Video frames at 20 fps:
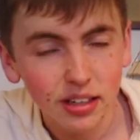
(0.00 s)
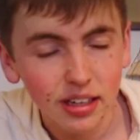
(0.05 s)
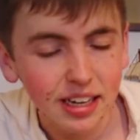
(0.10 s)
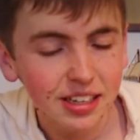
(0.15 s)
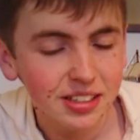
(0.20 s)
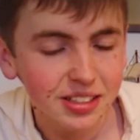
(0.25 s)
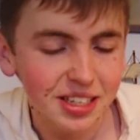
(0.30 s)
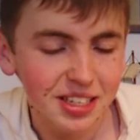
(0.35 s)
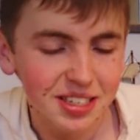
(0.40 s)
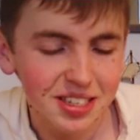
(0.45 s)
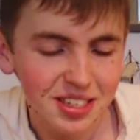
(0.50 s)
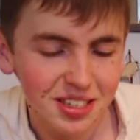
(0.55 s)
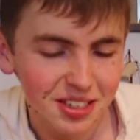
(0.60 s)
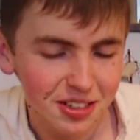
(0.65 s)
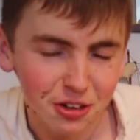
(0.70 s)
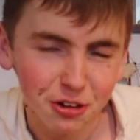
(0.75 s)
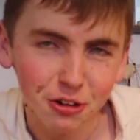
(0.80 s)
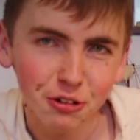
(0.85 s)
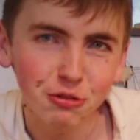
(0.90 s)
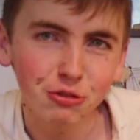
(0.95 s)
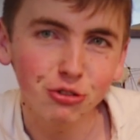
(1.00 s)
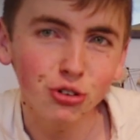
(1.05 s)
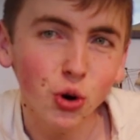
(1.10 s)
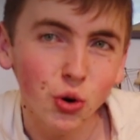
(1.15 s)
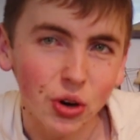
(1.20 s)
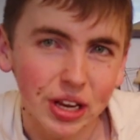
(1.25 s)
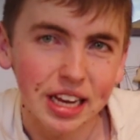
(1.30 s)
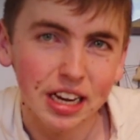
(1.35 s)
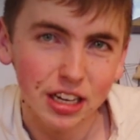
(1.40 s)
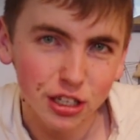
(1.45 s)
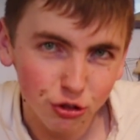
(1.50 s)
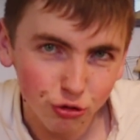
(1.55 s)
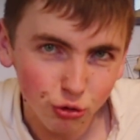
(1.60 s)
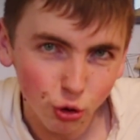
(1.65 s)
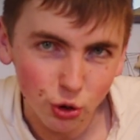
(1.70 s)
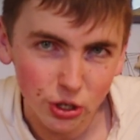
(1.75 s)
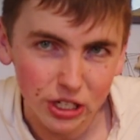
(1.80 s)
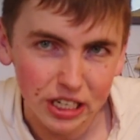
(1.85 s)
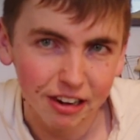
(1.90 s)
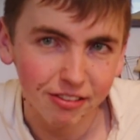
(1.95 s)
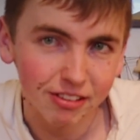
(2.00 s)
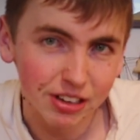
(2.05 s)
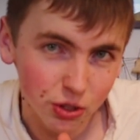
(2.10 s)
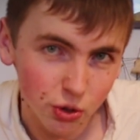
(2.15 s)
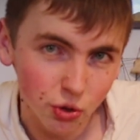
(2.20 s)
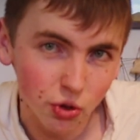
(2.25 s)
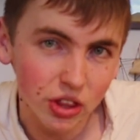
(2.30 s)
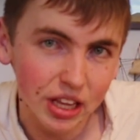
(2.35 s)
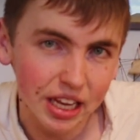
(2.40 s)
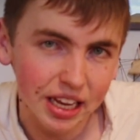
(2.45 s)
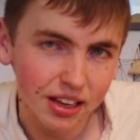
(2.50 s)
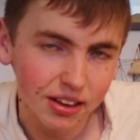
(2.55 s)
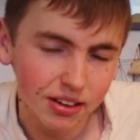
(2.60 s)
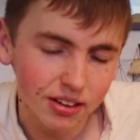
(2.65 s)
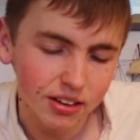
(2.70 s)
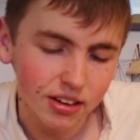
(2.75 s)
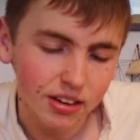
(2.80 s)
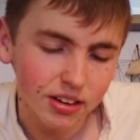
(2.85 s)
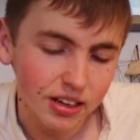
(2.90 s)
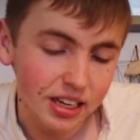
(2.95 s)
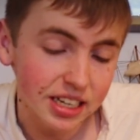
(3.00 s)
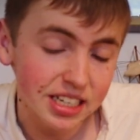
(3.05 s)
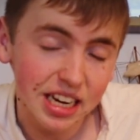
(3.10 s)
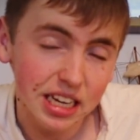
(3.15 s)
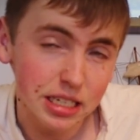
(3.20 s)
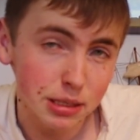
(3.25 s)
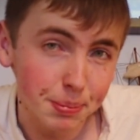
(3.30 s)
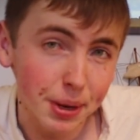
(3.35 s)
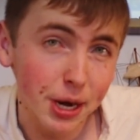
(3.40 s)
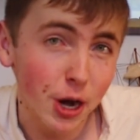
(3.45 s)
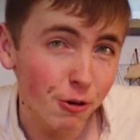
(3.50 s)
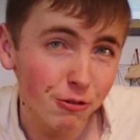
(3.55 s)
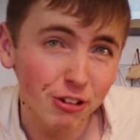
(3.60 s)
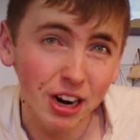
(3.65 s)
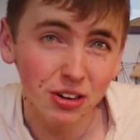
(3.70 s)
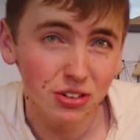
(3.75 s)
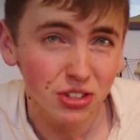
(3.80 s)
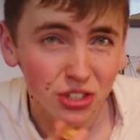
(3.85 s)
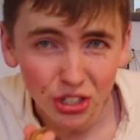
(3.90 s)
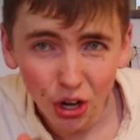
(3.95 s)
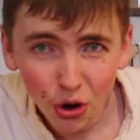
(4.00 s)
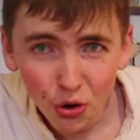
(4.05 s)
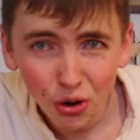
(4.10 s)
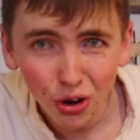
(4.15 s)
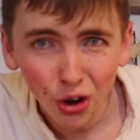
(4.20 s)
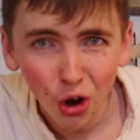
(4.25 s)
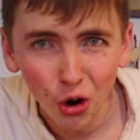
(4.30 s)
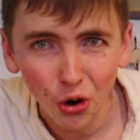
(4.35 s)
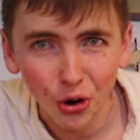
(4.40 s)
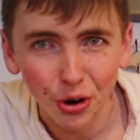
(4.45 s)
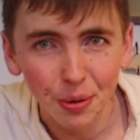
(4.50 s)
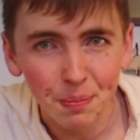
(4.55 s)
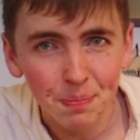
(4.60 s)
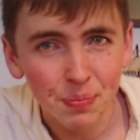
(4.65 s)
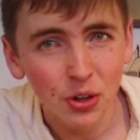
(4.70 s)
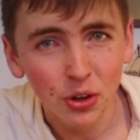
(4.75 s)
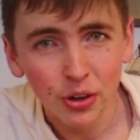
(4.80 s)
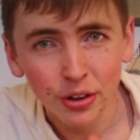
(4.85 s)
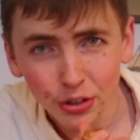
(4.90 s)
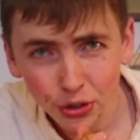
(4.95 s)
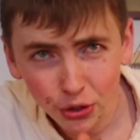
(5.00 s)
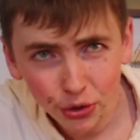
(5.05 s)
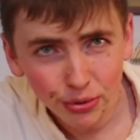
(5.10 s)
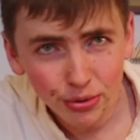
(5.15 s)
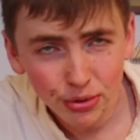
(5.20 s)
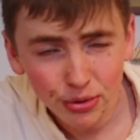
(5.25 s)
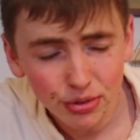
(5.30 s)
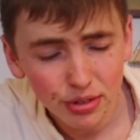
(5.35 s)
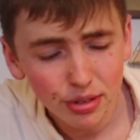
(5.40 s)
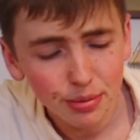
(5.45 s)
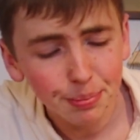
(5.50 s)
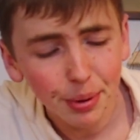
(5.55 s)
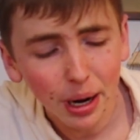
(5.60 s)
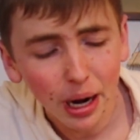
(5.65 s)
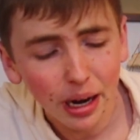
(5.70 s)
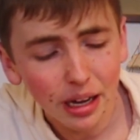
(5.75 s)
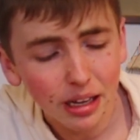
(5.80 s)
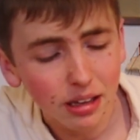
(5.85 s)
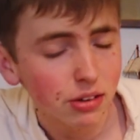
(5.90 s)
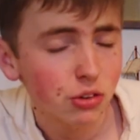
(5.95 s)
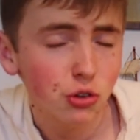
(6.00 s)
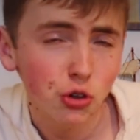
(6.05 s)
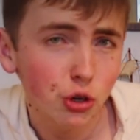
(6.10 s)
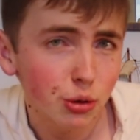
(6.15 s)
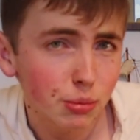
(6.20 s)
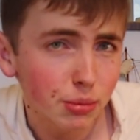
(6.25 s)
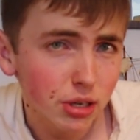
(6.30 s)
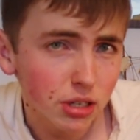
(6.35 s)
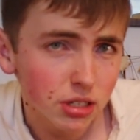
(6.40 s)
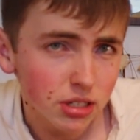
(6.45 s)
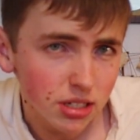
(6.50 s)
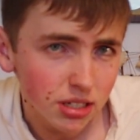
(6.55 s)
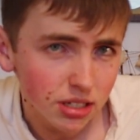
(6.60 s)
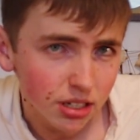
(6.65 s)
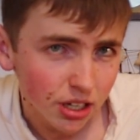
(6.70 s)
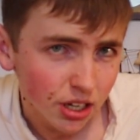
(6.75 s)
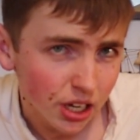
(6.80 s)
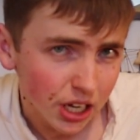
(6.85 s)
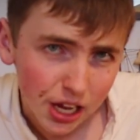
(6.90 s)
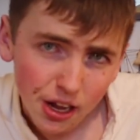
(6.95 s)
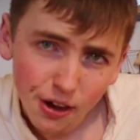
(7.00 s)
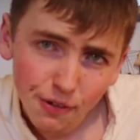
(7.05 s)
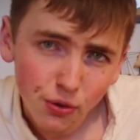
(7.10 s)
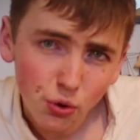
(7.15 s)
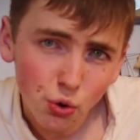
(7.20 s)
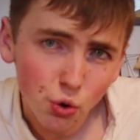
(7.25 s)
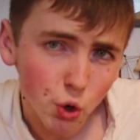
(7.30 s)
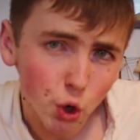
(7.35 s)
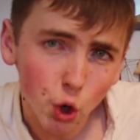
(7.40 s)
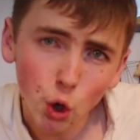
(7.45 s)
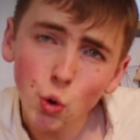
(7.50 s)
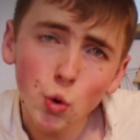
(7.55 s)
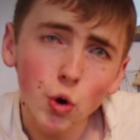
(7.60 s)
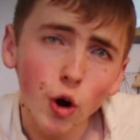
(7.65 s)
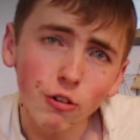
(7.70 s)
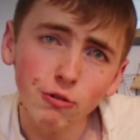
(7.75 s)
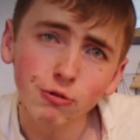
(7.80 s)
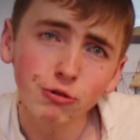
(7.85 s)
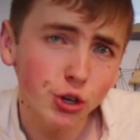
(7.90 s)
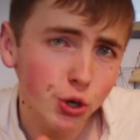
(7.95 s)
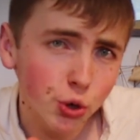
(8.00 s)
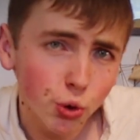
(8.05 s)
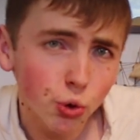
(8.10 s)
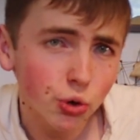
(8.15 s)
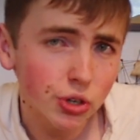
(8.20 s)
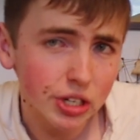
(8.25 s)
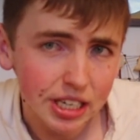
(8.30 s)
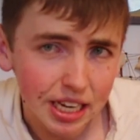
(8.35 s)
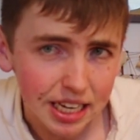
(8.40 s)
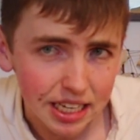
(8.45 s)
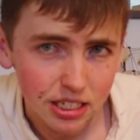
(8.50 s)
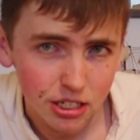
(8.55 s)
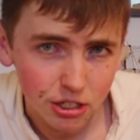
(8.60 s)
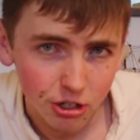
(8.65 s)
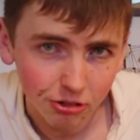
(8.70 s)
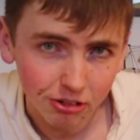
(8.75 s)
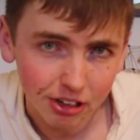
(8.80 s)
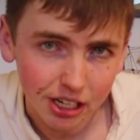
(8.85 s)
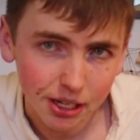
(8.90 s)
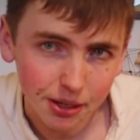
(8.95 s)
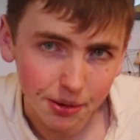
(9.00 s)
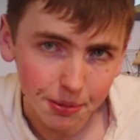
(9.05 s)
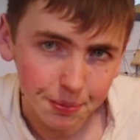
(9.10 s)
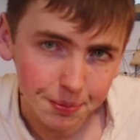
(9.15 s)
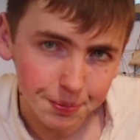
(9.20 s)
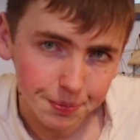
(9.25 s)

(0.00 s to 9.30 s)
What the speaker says: it is truly extraordinary to think it has been around so long, used by humans for all of recorded history.